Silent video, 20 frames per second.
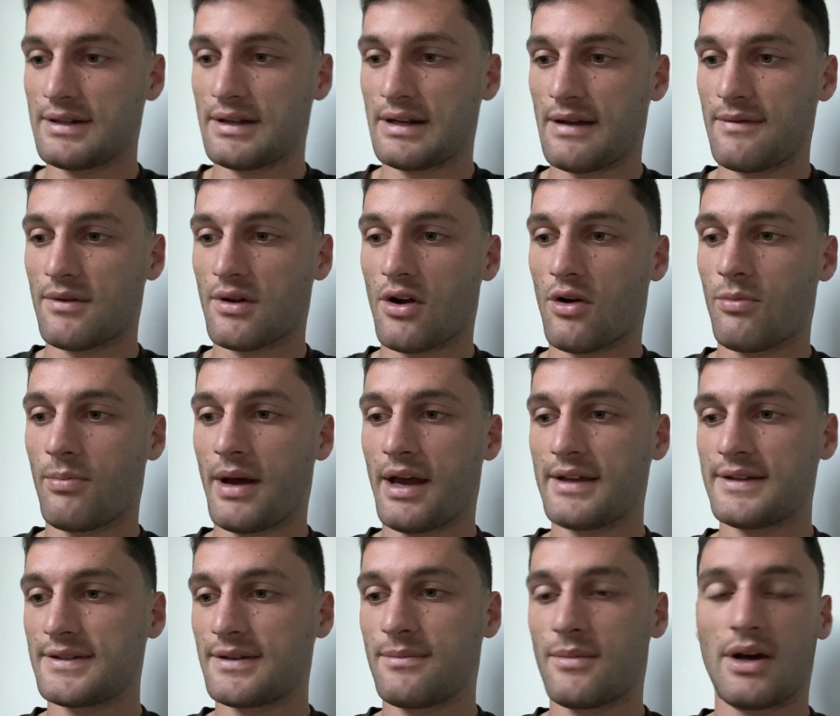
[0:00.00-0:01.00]
have a goal
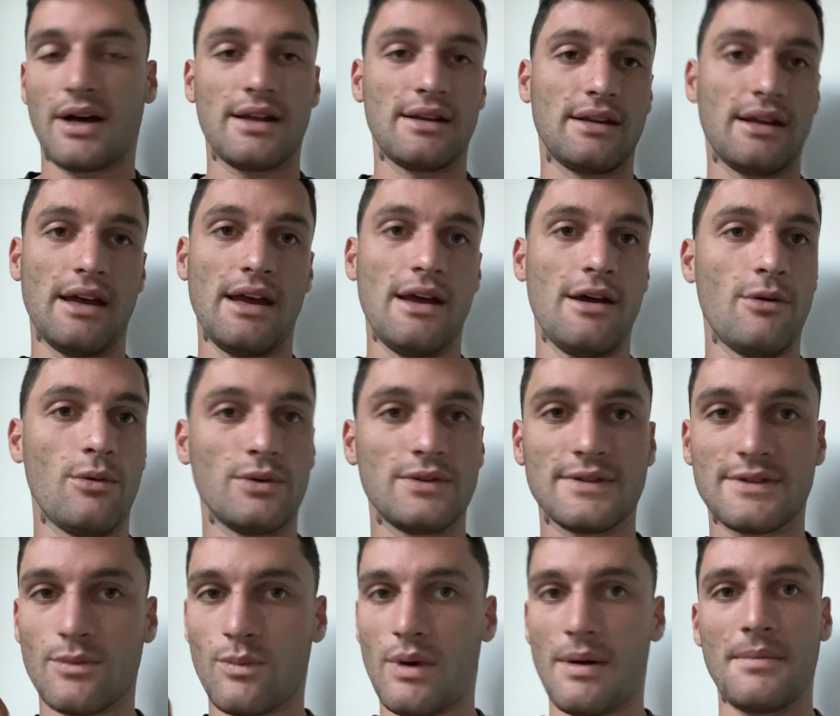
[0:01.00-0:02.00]
pace in mind. It was
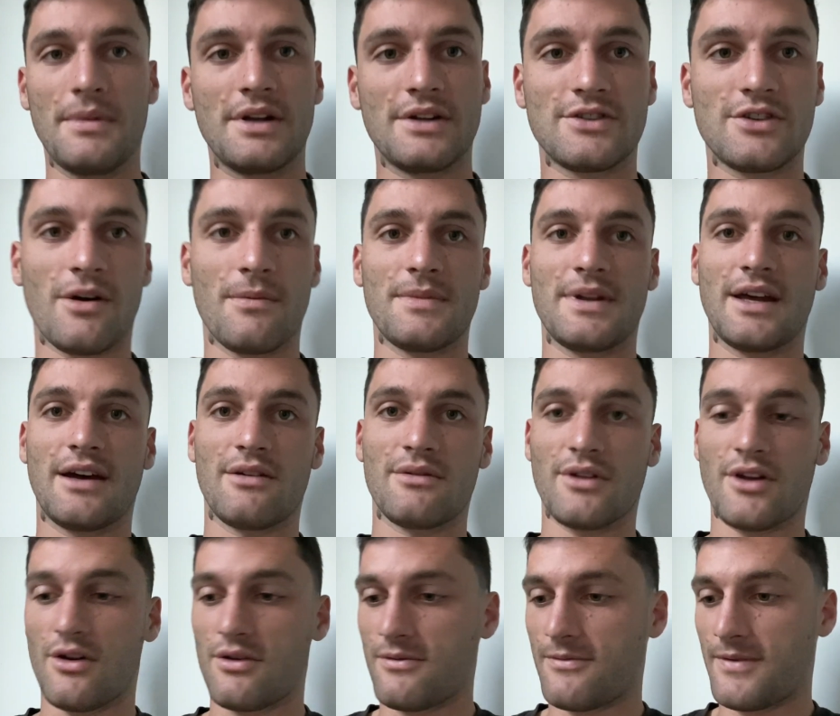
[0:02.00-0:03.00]
just a 1 minute chop down,
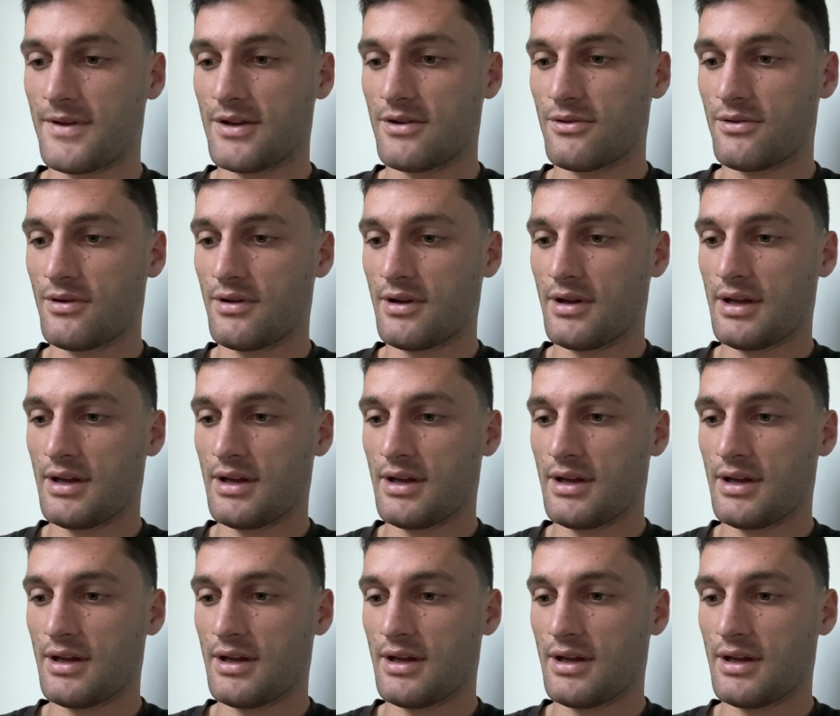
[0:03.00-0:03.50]
go to field.